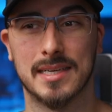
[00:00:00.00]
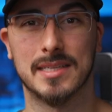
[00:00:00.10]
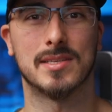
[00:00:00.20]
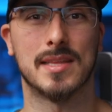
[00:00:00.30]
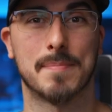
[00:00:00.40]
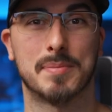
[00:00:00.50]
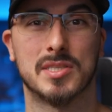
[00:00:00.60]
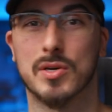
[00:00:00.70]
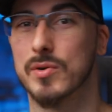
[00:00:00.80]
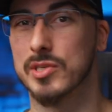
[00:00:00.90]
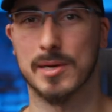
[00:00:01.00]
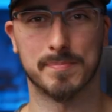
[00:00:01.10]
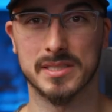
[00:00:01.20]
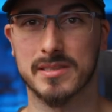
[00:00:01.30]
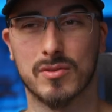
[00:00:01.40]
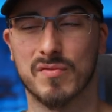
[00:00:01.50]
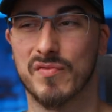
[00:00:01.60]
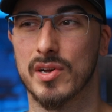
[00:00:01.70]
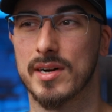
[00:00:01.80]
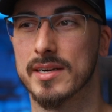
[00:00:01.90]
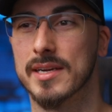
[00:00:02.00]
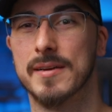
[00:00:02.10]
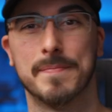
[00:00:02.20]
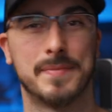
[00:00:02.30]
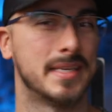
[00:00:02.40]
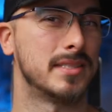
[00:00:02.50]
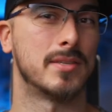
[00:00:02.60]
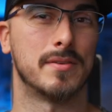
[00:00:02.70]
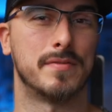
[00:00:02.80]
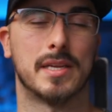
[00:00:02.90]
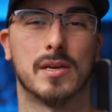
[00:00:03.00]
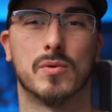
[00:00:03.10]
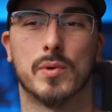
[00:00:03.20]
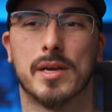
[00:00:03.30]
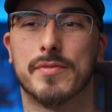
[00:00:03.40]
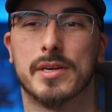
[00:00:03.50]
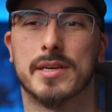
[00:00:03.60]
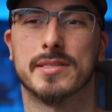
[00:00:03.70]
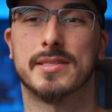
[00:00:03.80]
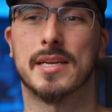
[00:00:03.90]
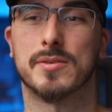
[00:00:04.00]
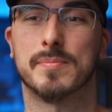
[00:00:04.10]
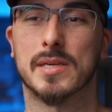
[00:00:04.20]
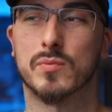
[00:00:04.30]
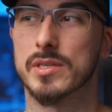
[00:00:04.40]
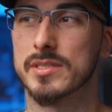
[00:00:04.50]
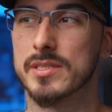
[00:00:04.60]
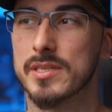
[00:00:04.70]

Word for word: into the episode, jump into the vlog, into the video, whatever it is that you might want to